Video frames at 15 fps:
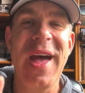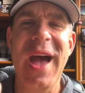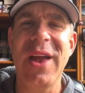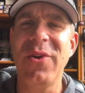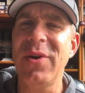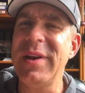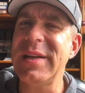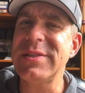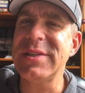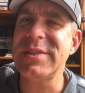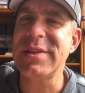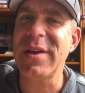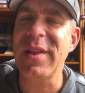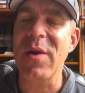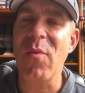I don't
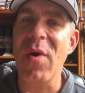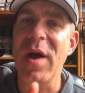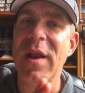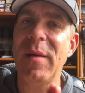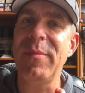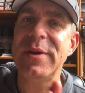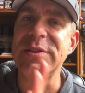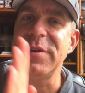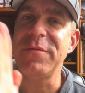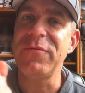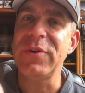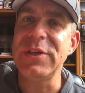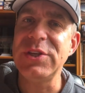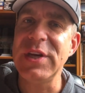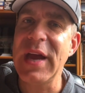necessarily want a bunch of
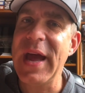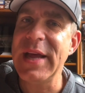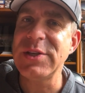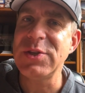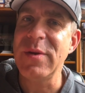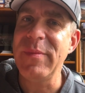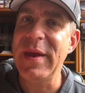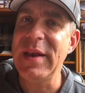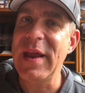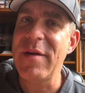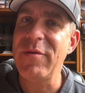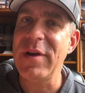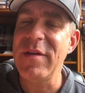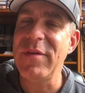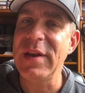fringy guys who may
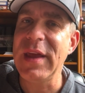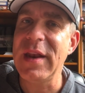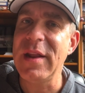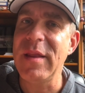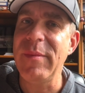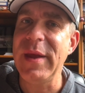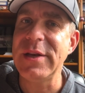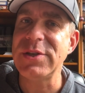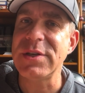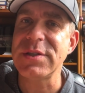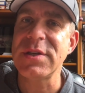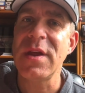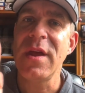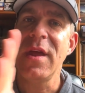never even get in the majors